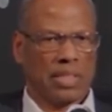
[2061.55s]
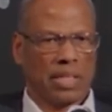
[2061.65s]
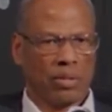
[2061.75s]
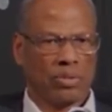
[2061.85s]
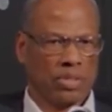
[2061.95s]

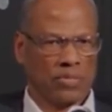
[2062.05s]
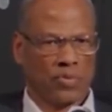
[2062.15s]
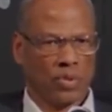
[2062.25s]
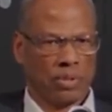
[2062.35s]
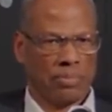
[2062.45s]
housing
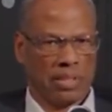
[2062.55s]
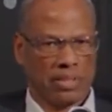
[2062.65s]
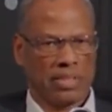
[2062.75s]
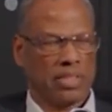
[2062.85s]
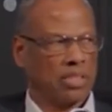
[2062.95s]
affordability